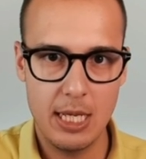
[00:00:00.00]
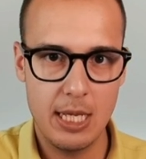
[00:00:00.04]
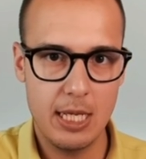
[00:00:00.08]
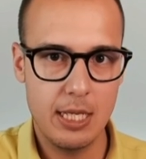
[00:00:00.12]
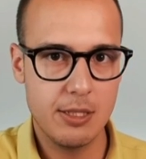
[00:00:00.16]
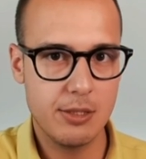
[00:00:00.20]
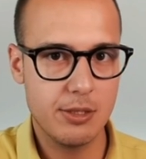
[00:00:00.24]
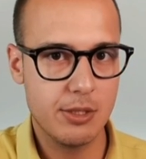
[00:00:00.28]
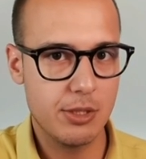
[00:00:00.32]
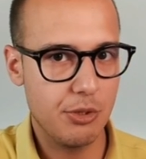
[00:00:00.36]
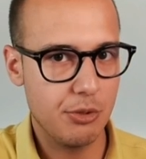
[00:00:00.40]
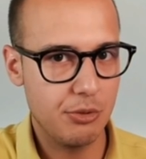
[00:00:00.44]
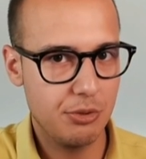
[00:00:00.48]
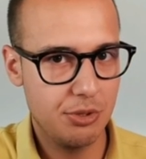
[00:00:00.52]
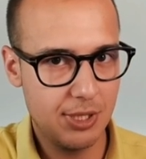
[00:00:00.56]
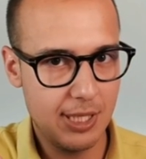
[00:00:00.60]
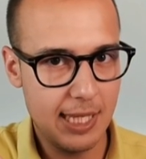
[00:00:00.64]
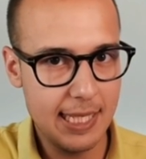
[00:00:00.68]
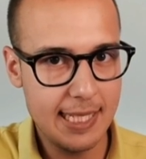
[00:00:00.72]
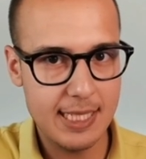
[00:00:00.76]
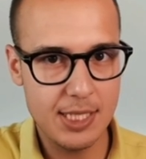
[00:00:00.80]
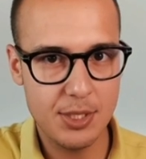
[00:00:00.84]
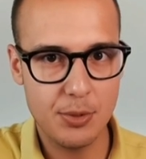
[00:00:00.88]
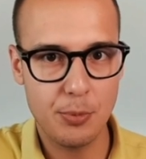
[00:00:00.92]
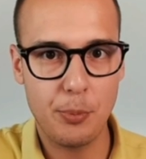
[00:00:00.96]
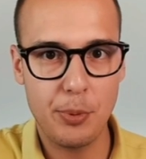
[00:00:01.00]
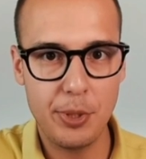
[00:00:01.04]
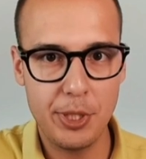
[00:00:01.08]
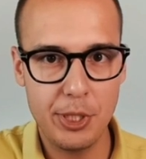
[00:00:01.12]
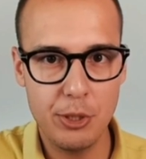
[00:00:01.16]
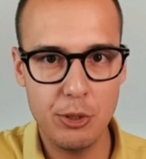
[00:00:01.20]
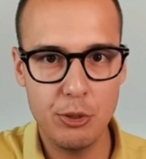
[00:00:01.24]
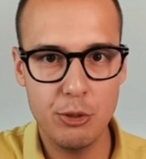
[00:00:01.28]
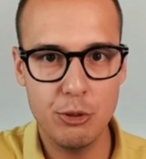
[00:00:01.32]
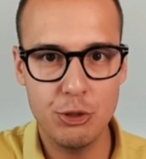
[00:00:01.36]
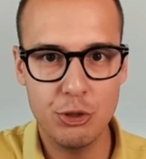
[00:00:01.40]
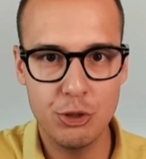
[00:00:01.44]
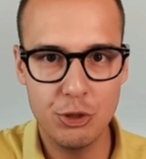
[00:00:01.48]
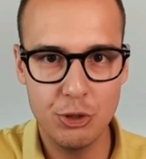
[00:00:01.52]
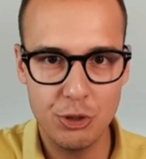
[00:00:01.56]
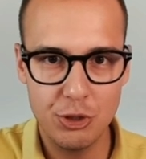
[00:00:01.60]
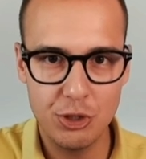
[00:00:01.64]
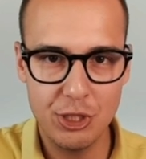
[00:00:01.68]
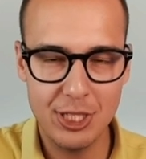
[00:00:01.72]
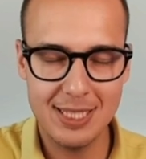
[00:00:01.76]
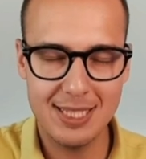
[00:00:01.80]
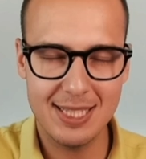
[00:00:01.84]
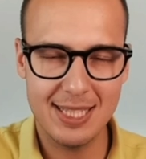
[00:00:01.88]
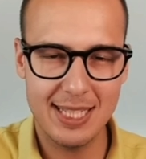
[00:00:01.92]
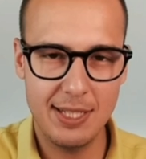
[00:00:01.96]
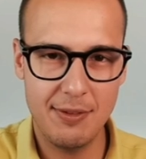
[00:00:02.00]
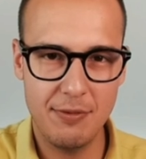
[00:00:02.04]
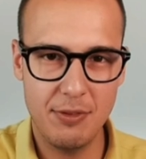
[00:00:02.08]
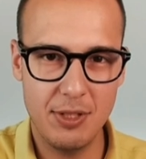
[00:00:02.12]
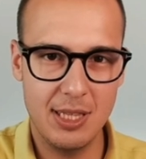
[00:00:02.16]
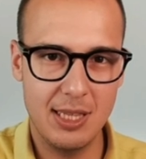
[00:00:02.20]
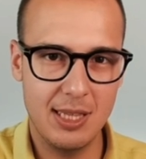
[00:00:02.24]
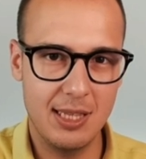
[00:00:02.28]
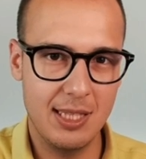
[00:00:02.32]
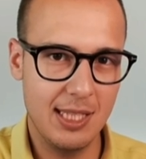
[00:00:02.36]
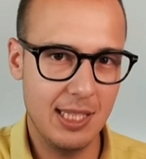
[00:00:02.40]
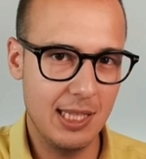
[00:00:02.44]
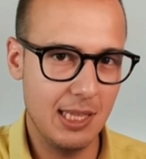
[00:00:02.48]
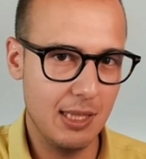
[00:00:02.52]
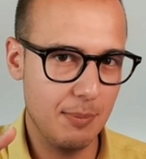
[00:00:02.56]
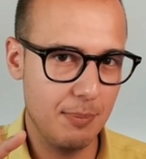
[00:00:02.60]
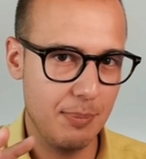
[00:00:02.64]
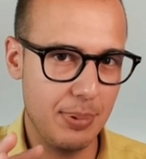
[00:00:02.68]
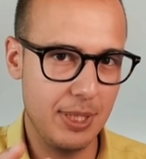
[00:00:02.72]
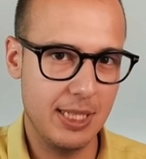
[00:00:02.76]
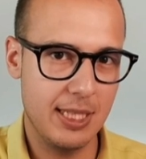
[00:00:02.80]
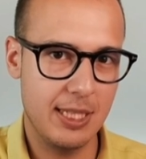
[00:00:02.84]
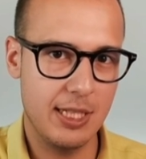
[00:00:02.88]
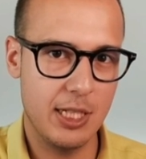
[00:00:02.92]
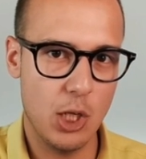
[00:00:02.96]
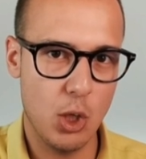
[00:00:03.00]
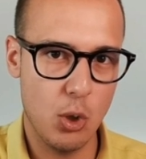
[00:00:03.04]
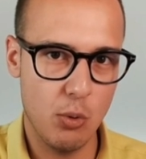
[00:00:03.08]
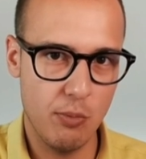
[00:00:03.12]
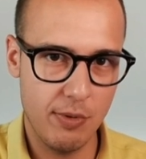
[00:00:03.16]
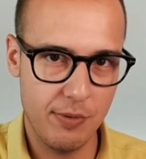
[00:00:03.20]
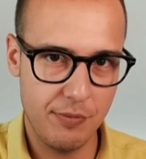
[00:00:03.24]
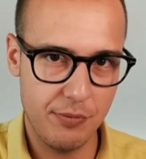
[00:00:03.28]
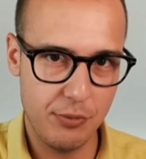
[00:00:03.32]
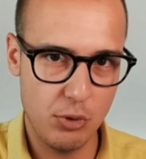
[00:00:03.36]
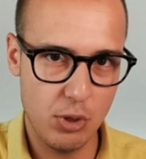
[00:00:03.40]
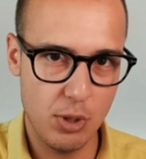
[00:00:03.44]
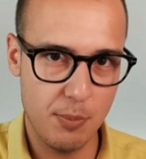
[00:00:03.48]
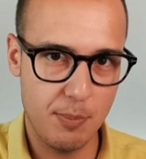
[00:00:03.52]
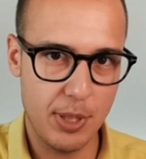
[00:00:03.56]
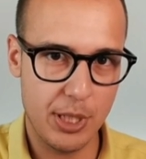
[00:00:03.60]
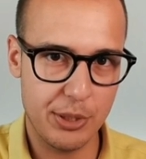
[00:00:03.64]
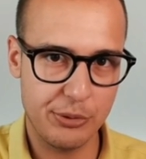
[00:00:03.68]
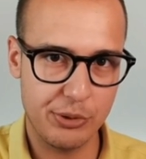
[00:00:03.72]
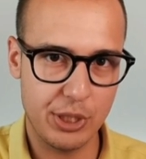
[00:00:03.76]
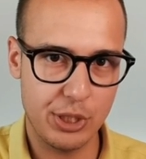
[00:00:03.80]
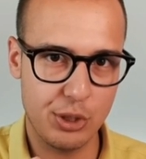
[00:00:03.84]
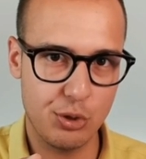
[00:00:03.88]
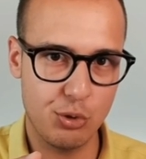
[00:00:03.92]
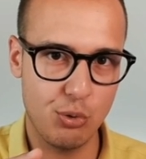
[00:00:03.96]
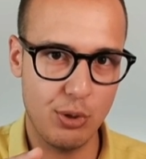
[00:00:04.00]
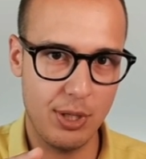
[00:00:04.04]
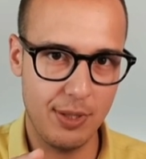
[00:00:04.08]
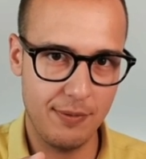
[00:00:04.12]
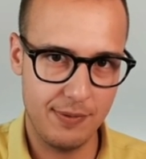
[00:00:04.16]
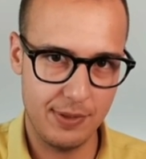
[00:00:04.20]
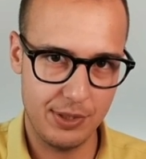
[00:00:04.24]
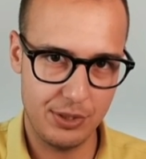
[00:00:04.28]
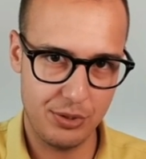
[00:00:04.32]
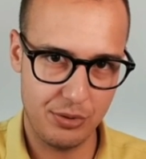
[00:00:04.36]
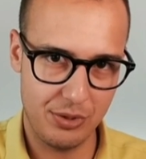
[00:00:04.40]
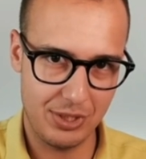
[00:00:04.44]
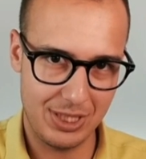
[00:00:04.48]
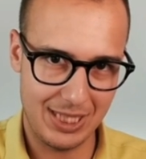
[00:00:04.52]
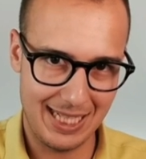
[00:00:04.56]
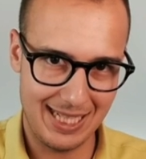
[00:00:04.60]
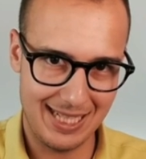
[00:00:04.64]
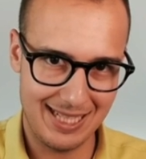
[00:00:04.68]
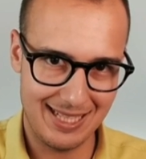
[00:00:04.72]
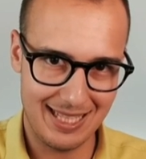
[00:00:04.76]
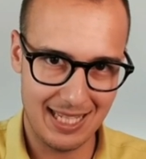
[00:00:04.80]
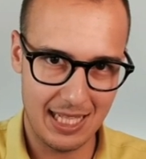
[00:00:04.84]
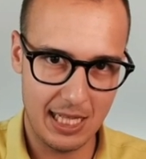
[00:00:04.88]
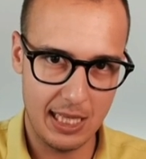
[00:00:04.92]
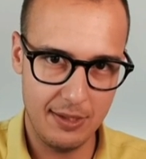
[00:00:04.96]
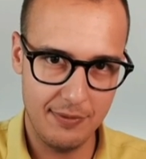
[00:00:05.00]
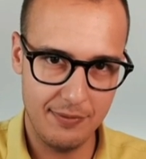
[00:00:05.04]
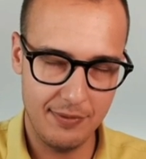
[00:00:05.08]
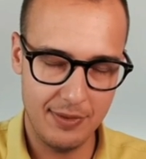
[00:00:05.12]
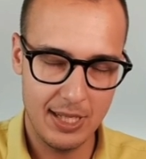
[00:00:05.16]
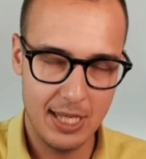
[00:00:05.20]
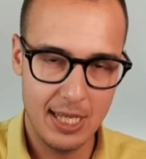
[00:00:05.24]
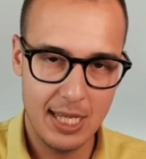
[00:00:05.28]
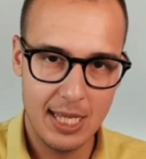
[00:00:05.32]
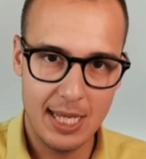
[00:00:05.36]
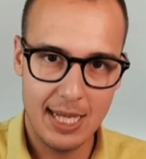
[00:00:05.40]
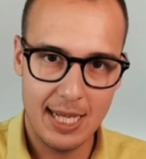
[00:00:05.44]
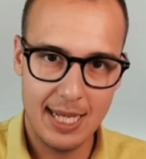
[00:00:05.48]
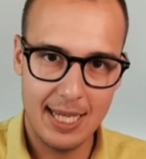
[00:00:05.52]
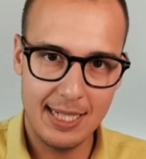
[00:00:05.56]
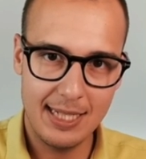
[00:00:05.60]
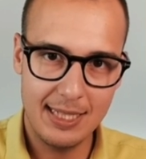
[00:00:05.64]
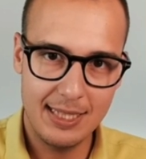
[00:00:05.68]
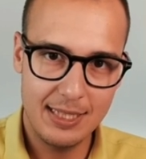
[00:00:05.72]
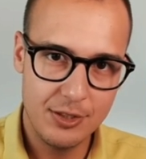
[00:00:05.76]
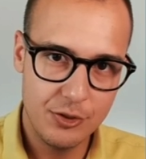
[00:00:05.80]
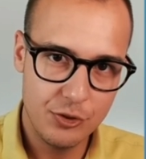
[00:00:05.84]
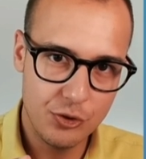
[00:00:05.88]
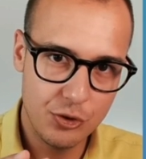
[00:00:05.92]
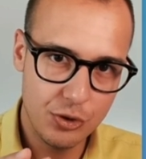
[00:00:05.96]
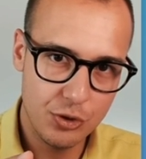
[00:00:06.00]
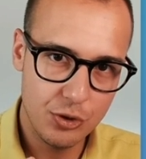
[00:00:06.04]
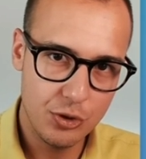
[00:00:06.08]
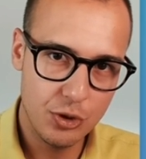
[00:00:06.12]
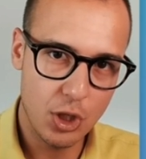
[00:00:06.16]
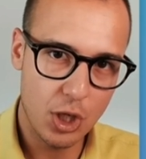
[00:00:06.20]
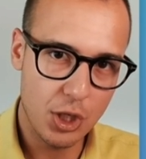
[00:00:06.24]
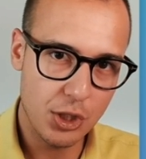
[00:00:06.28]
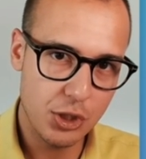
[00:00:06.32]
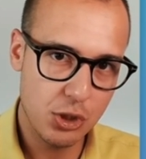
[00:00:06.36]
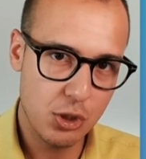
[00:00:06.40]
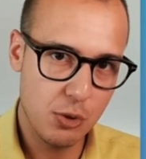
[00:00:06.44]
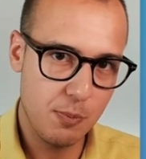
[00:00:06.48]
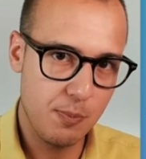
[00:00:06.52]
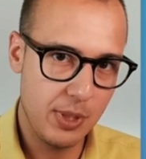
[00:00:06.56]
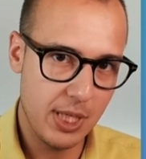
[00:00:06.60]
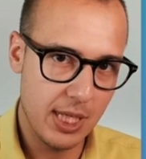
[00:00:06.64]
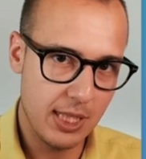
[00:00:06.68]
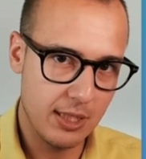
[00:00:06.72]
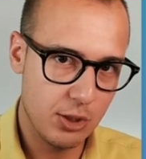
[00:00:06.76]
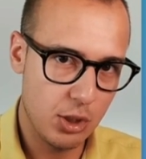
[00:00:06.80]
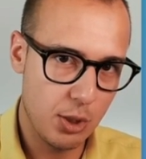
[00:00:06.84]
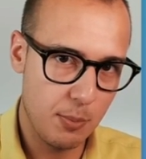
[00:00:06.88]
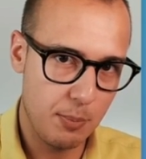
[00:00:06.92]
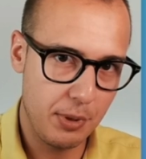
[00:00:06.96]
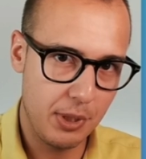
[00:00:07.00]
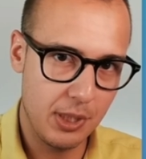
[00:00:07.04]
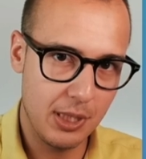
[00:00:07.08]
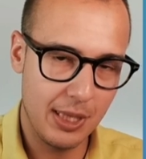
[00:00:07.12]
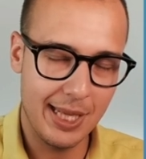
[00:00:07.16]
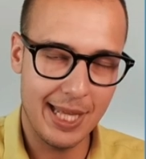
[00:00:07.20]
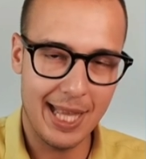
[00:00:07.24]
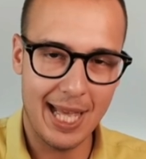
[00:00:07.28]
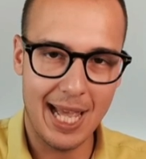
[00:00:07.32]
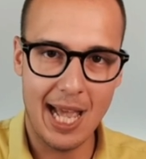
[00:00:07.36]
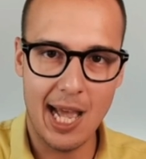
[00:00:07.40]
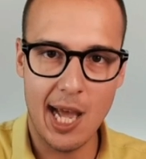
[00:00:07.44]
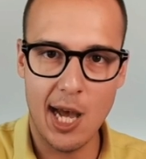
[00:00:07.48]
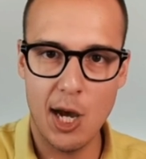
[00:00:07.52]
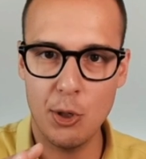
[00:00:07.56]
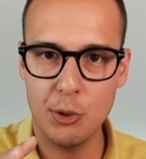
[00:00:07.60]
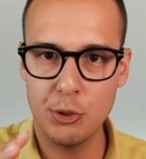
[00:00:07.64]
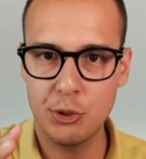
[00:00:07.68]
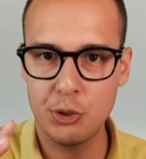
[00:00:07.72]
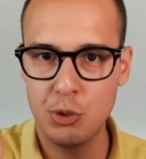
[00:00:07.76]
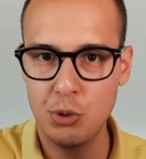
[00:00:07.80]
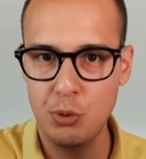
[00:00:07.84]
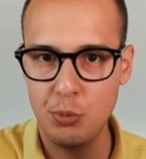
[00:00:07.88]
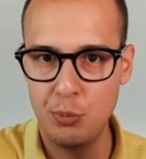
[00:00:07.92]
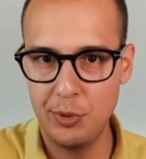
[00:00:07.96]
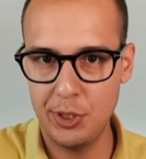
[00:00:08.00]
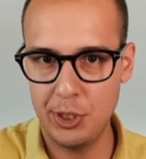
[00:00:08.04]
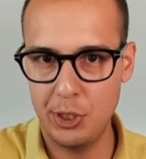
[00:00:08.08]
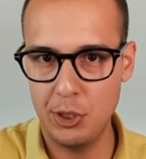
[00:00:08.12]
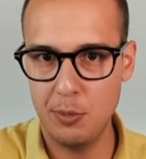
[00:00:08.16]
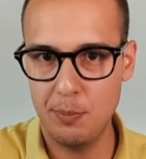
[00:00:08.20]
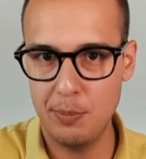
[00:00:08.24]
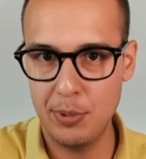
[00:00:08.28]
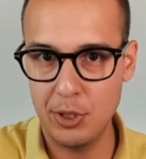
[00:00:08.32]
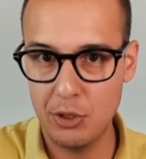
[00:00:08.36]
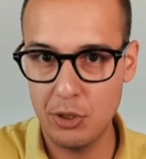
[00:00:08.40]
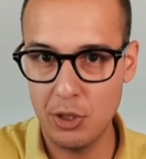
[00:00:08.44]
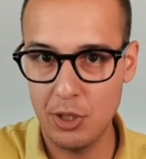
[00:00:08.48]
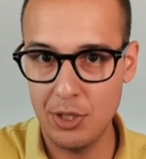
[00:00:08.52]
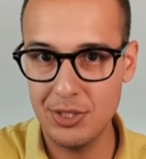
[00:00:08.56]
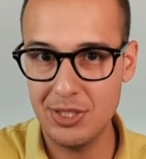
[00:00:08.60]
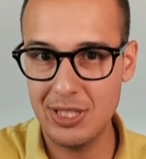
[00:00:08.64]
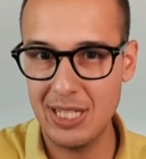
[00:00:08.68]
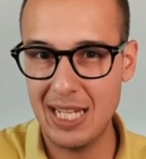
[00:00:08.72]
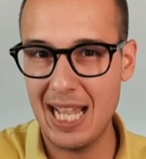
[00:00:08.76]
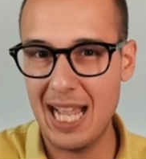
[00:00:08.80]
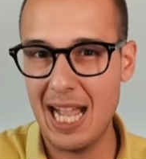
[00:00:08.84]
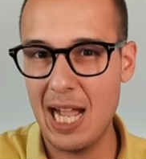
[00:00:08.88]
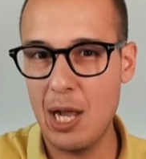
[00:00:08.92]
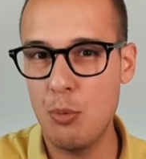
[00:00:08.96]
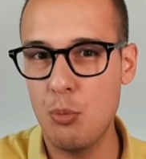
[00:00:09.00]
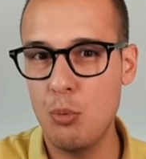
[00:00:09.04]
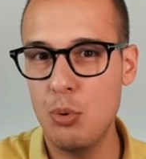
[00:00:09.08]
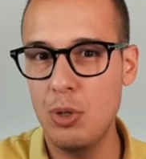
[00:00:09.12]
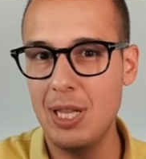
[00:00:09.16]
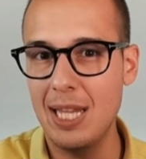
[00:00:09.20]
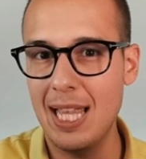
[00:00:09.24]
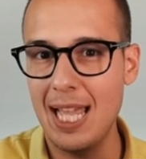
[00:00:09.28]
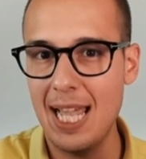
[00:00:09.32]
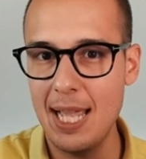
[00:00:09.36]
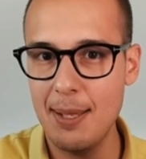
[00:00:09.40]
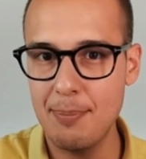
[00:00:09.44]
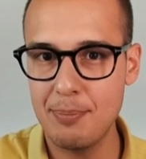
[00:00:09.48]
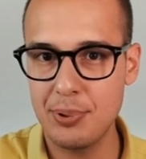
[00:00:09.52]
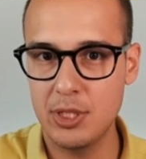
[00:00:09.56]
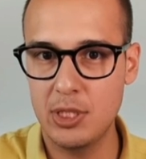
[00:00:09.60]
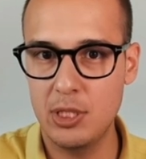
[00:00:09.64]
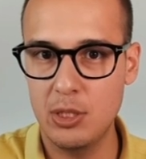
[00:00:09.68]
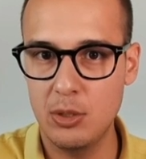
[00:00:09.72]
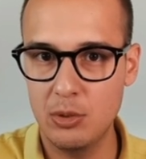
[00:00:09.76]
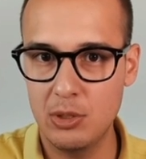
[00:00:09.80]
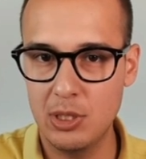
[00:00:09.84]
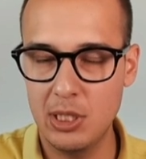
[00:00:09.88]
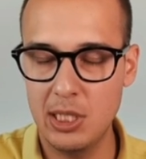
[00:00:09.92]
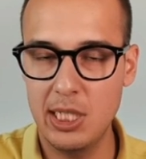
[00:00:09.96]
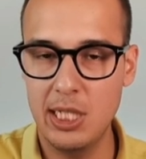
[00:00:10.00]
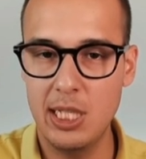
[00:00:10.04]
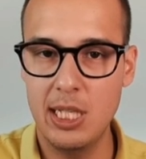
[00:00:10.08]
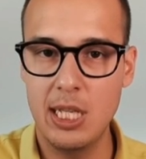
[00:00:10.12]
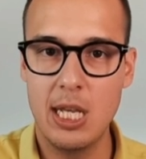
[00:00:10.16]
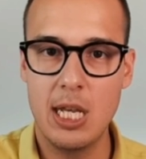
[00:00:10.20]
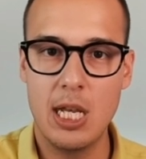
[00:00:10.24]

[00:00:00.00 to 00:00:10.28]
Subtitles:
So this video should just give a little bit an overview about the traffic source itself, and not to be a typical how-to video, because I will absolutely